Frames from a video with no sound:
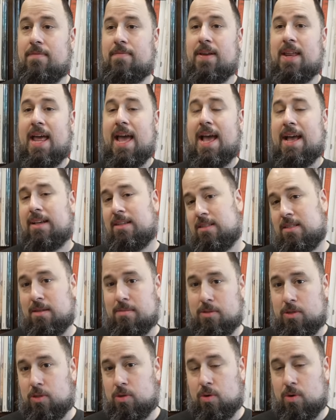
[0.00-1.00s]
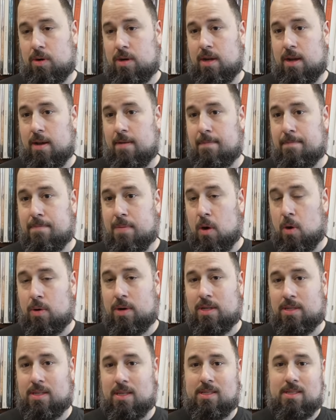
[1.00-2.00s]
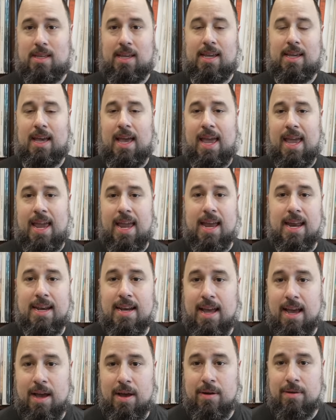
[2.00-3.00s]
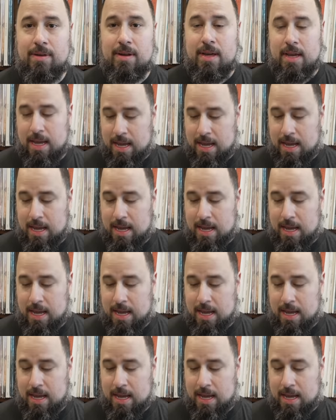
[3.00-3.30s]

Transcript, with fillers: if it has some sort of bonus, it's like a handout.